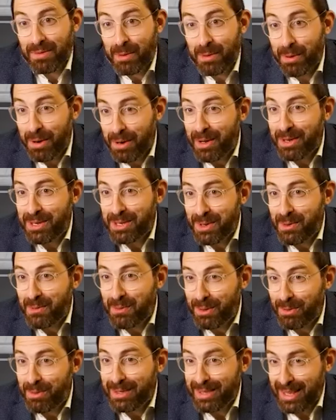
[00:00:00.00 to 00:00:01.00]
the Parnassus
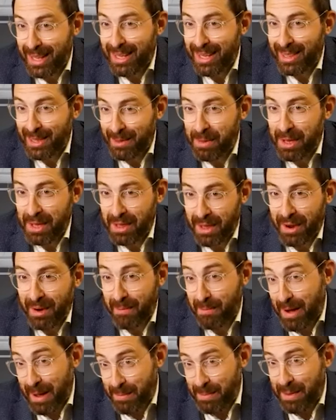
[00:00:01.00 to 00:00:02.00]
will most likely be there,
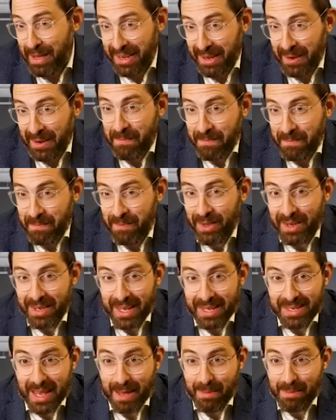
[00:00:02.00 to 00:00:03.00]
in my opinion. Right. So
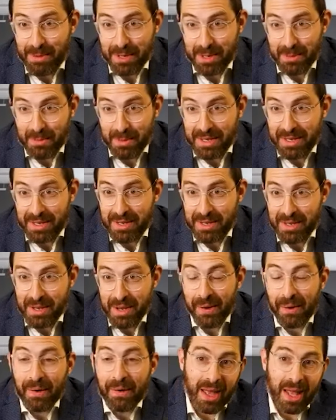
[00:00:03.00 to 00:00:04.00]
that's the ambitious business
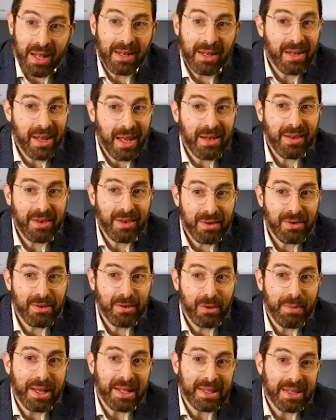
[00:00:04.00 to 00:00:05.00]
too, and and you,
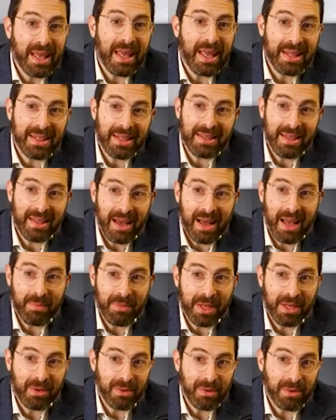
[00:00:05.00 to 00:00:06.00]
will maintain the
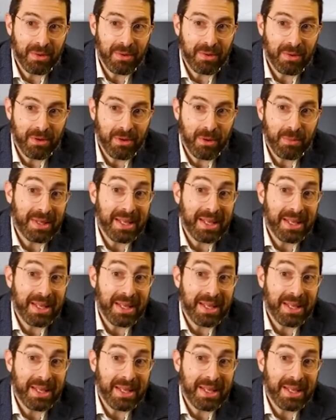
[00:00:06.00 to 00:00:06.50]
time that you, you are